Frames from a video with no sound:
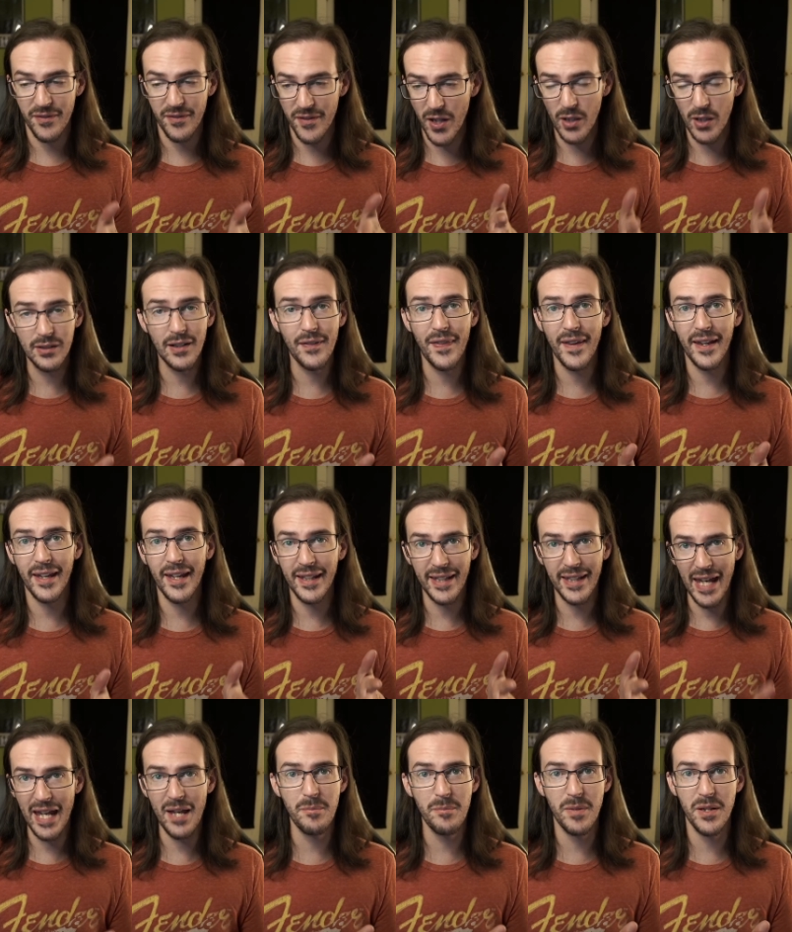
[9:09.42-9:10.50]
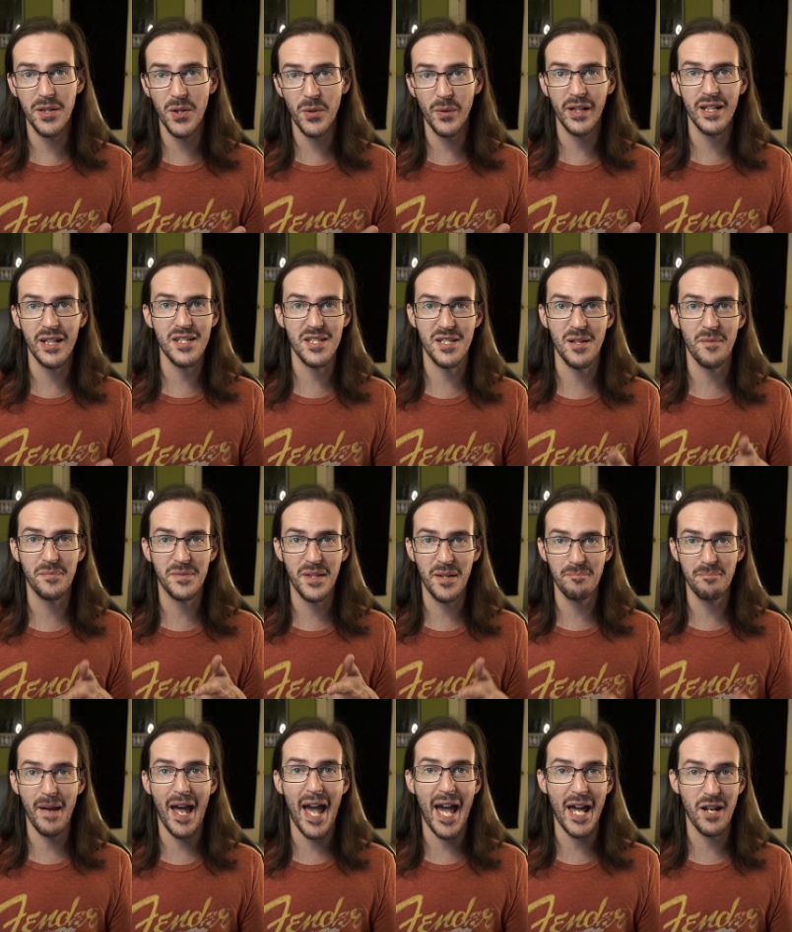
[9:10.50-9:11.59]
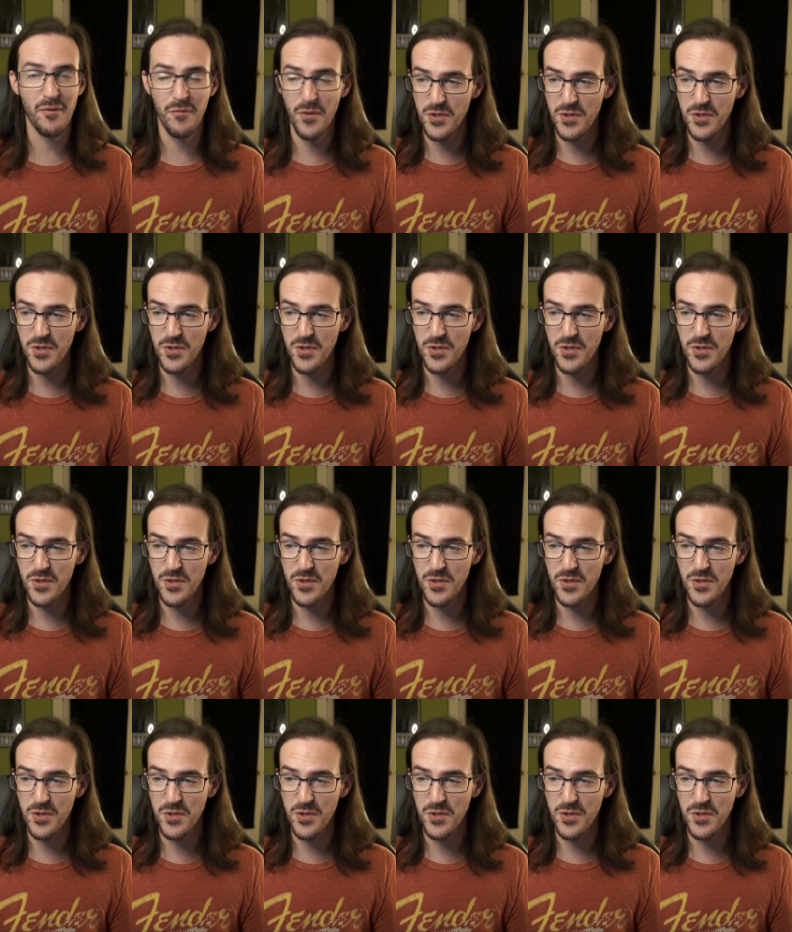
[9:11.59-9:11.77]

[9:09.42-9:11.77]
The only thing it can be doing is something bad.